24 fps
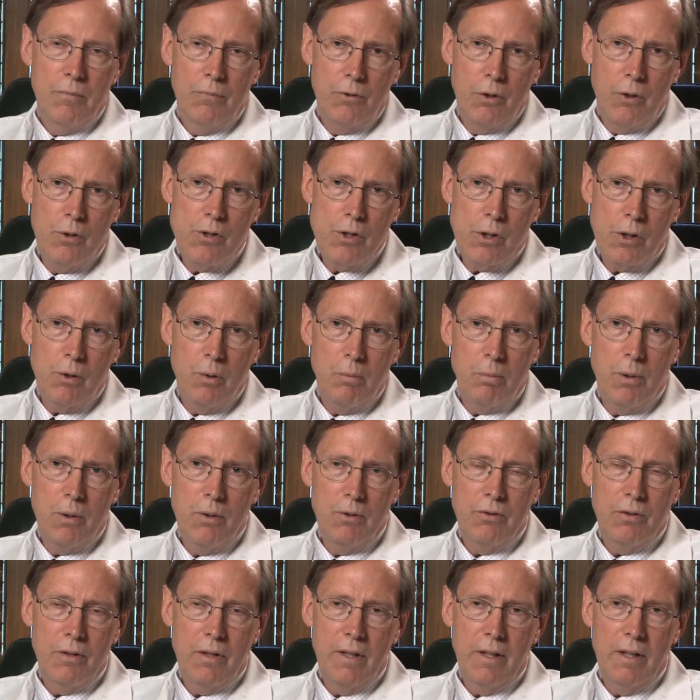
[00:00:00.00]
surgical
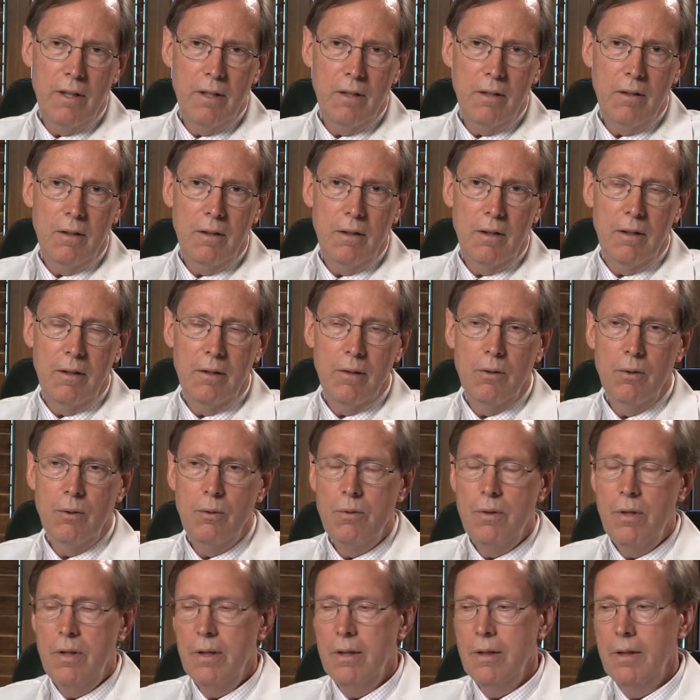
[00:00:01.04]
personnel, our
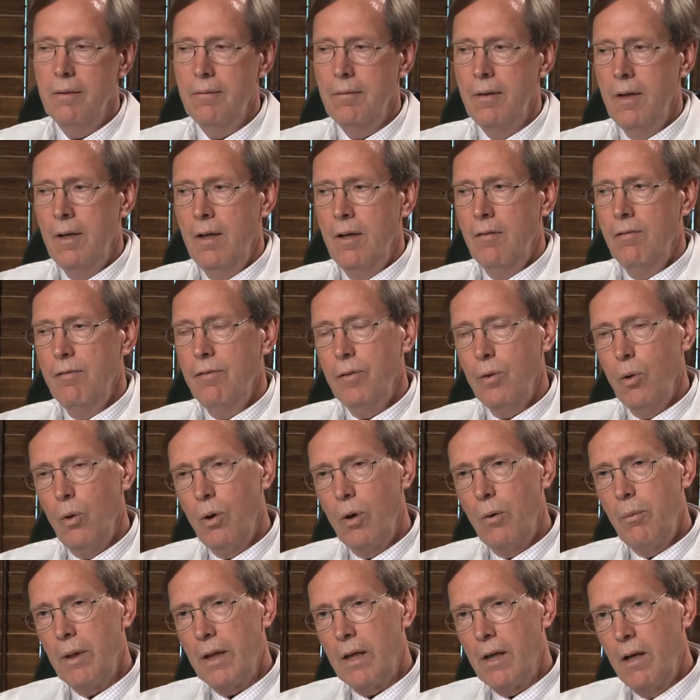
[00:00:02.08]
own
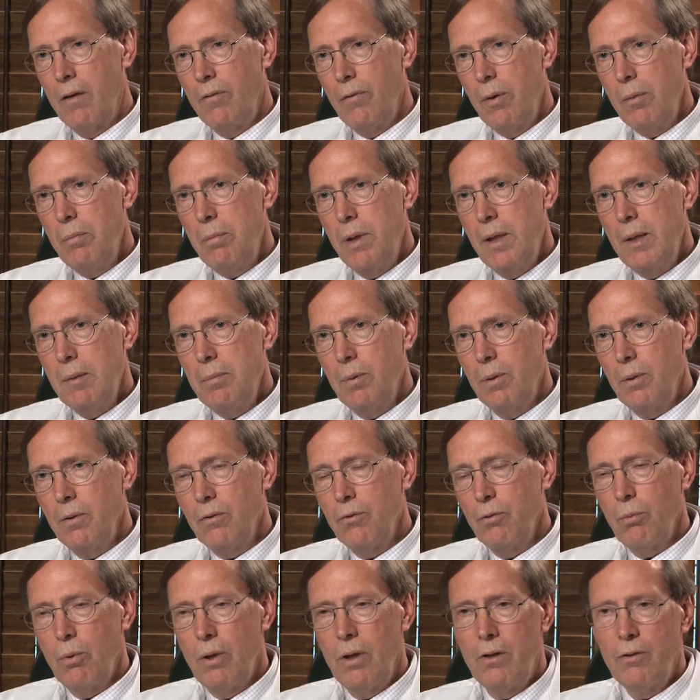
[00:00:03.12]
floor recovery people,
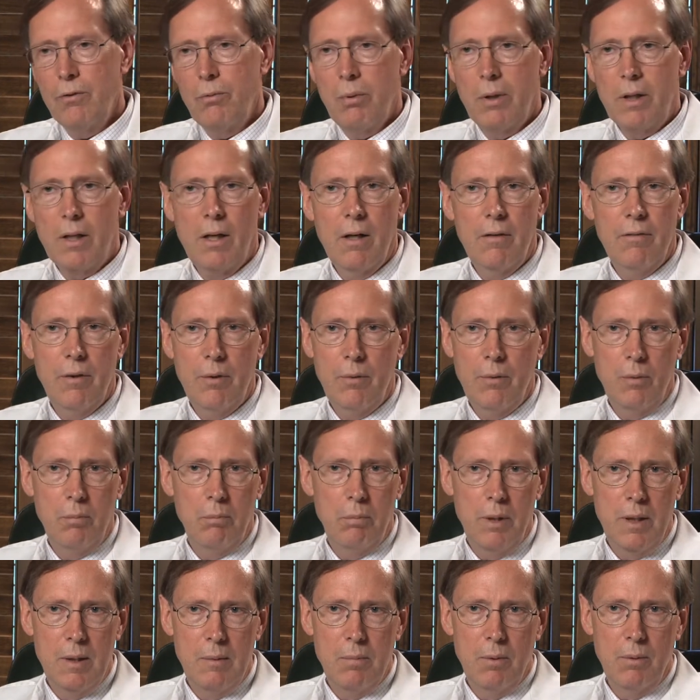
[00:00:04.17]
as well as recovery room
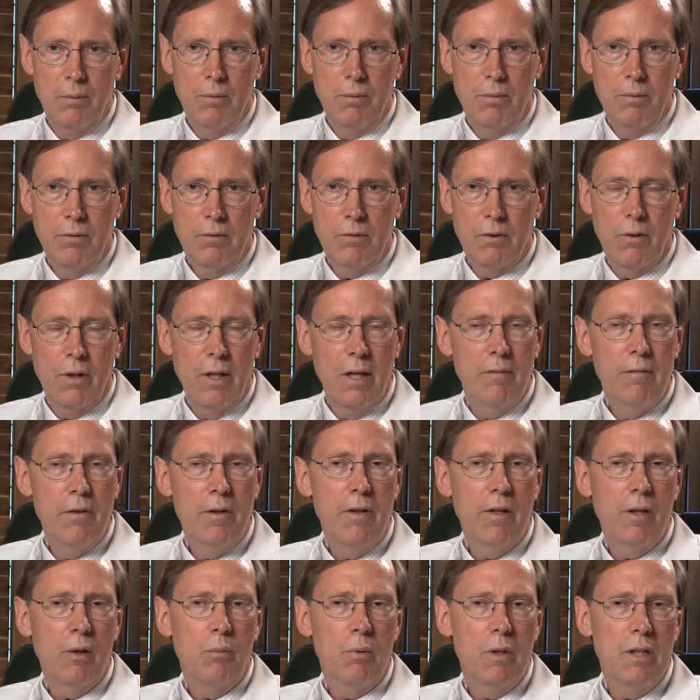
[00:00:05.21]
people. So
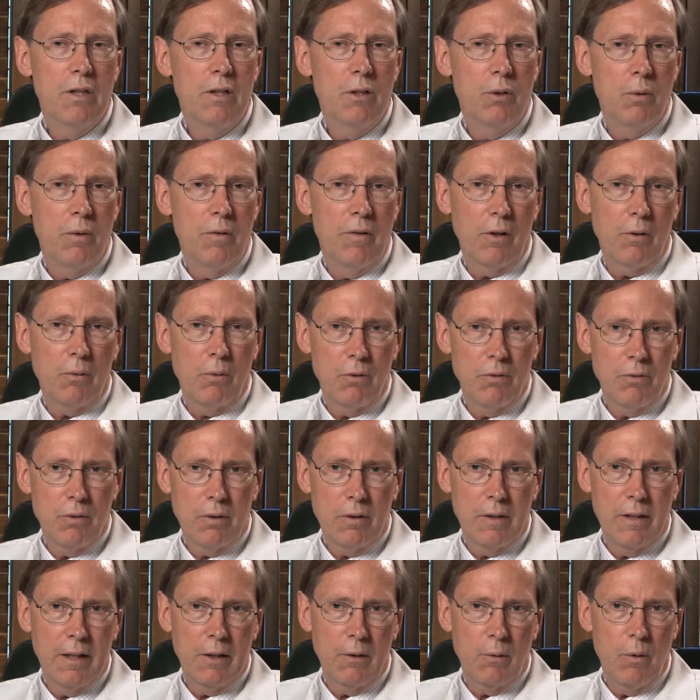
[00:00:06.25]
everything we do at the Crystal
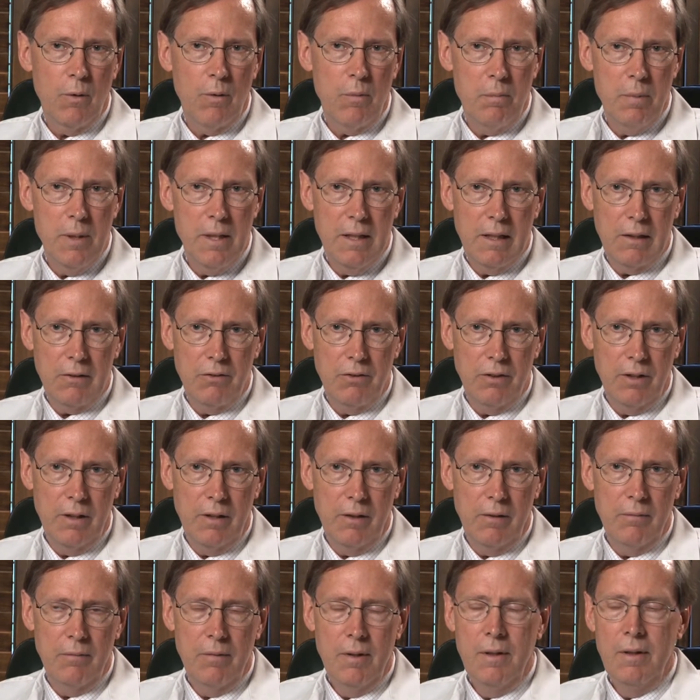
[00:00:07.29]
Clinic Orthopedic
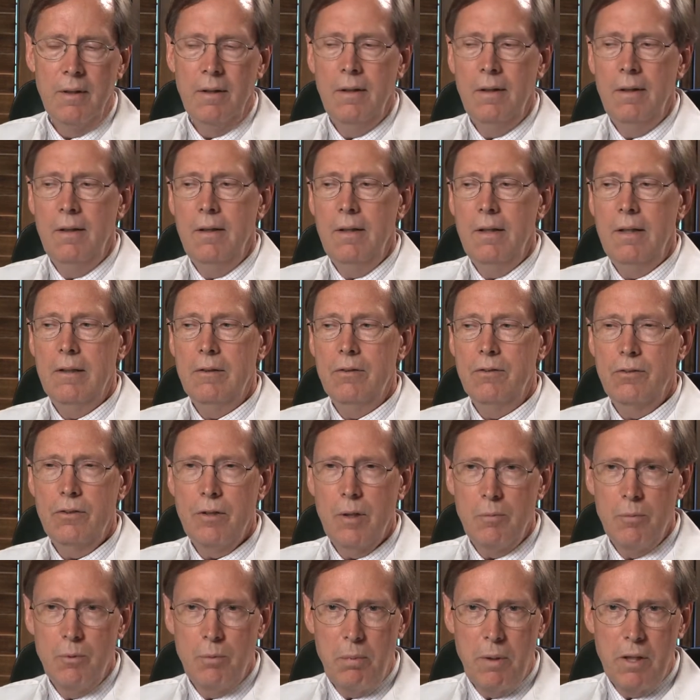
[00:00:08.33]
Center is
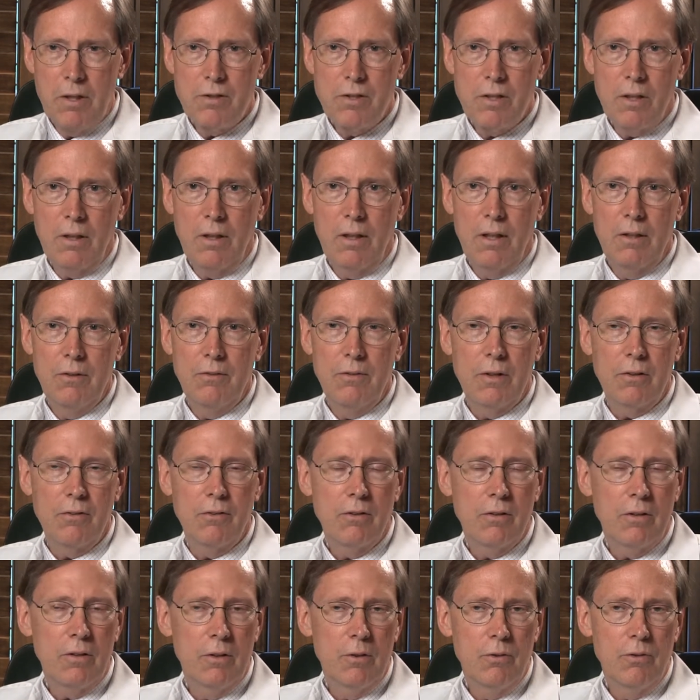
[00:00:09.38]
subspecialized
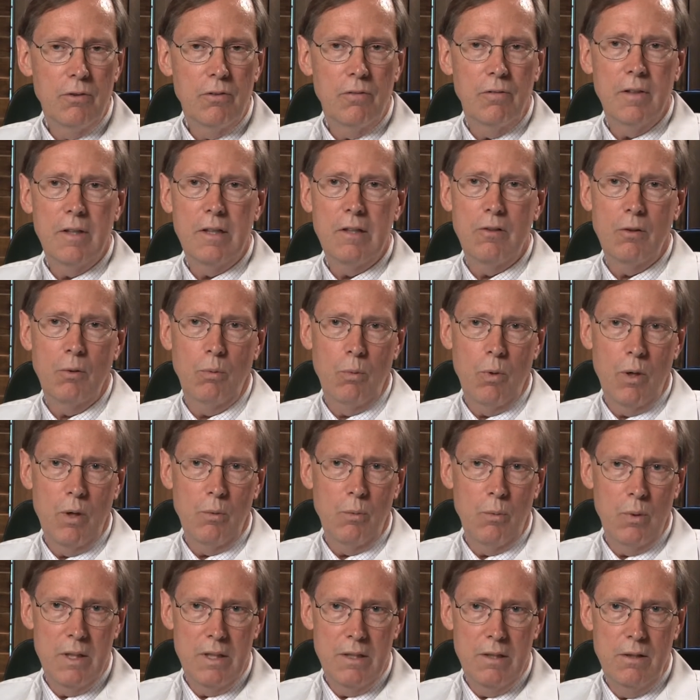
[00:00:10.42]
exclusively to
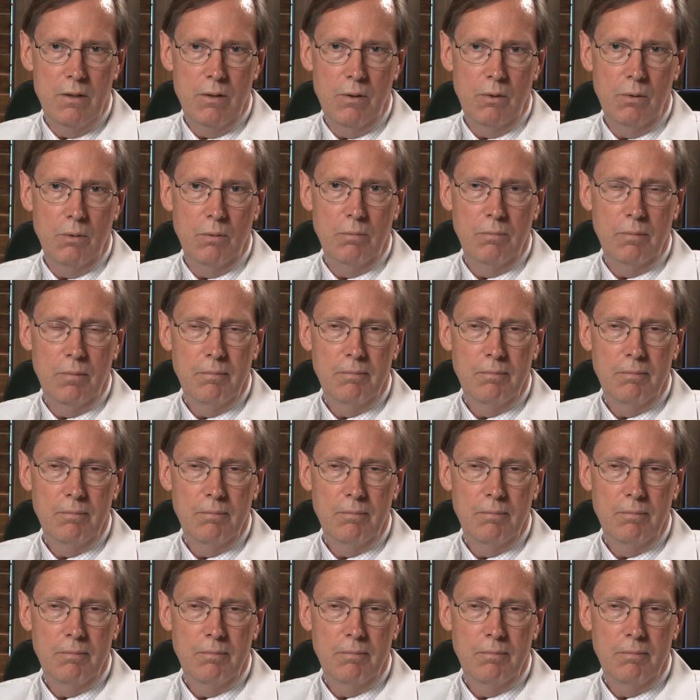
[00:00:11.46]
what we do.